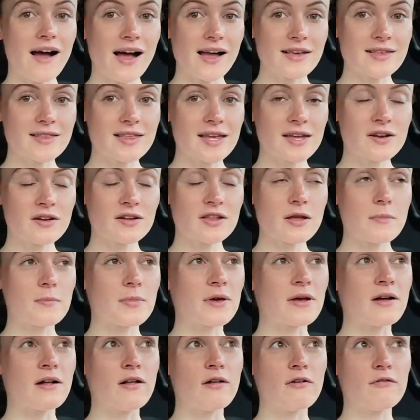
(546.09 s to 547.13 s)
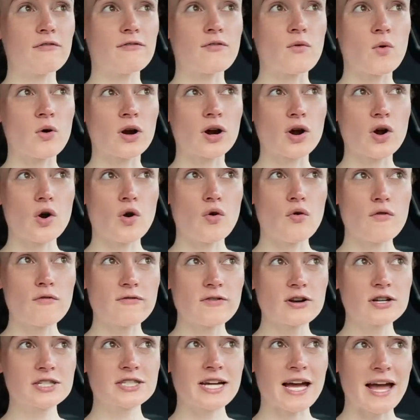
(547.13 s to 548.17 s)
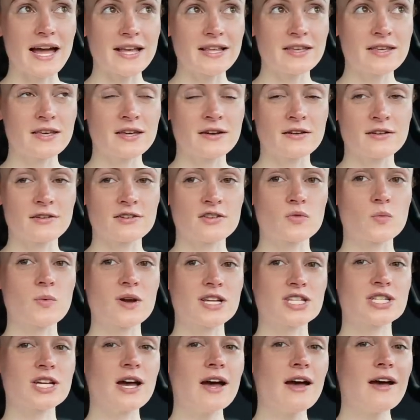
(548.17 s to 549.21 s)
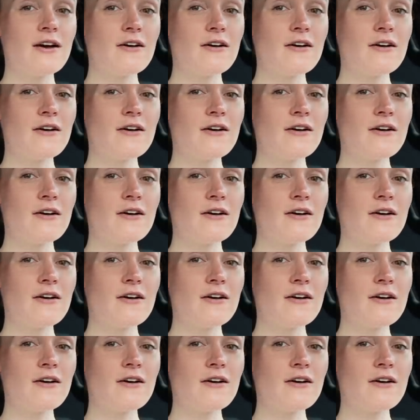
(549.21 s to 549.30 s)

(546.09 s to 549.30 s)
I stayed on the pill for over 10 years, which